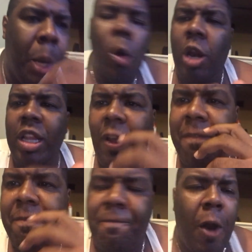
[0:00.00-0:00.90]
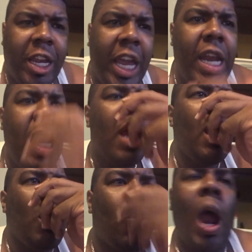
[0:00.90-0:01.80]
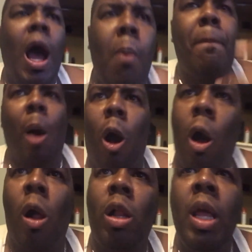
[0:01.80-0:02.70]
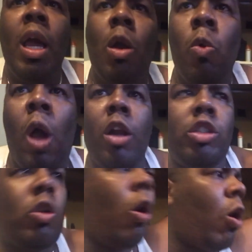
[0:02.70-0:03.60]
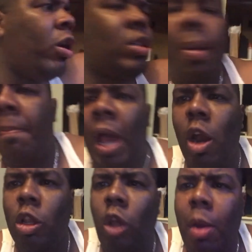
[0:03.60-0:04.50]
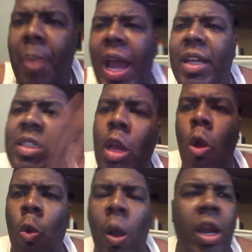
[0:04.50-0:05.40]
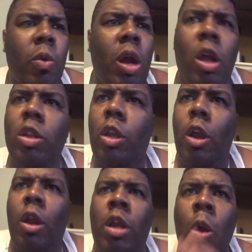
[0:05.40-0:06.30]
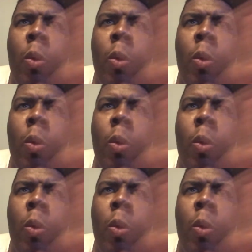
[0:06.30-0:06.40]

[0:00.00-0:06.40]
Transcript: booting the freaking ground ball Runner scores, man on third base, winning run on third.